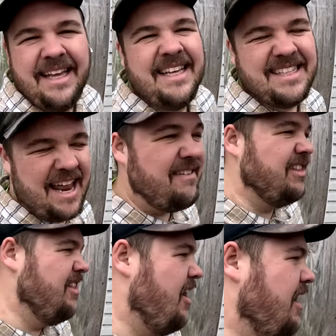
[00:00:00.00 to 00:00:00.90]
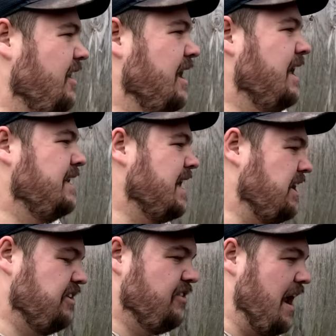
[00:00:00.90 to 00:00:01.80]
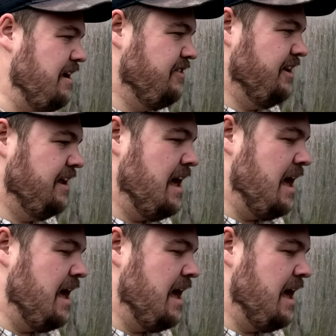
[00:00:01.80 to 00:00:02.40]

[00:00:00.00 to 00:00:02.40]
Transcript: he's gonna have a long night of driving.